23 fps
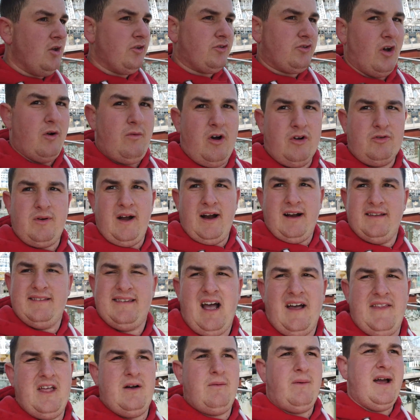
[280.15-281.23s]
So whilst we're heading
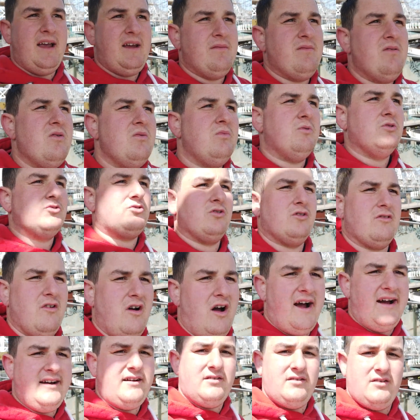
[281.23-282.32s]
down that way, we'll do a
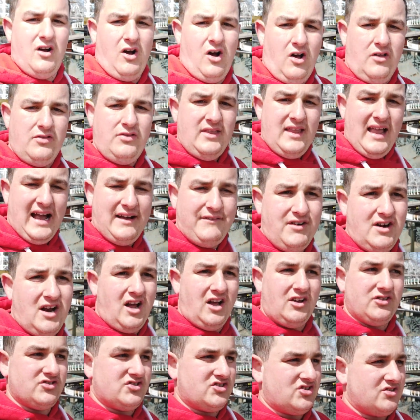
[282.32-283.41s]
ride on
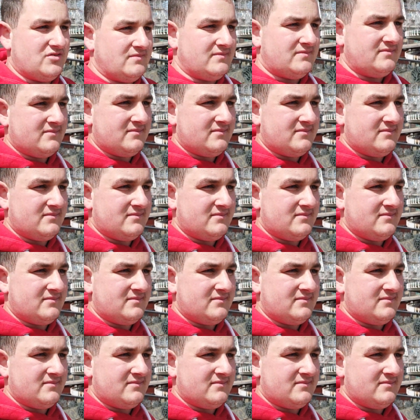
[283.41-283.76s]
Avalanche.